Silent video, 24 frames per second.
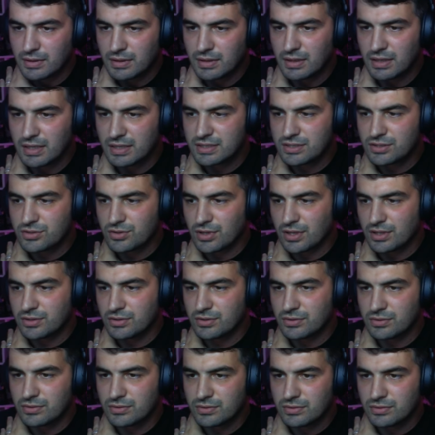Let's try
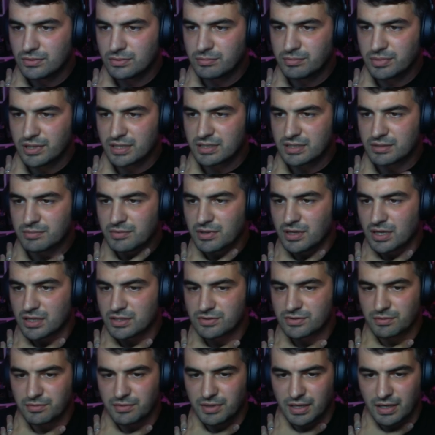to burn some cards
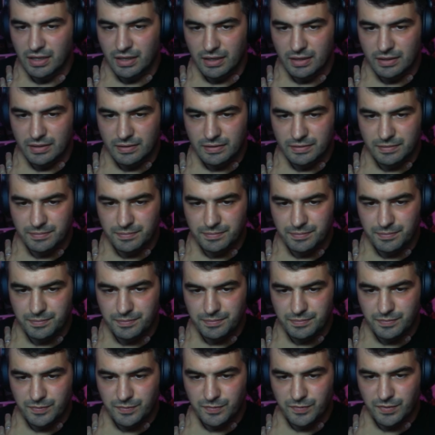from their hand
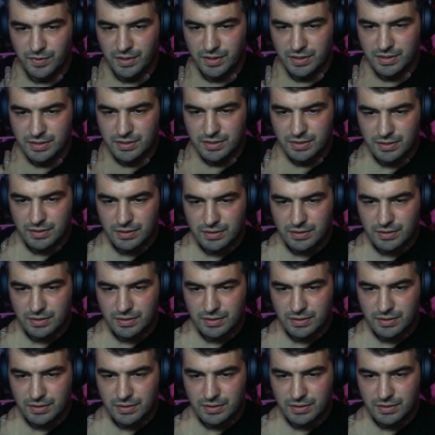first.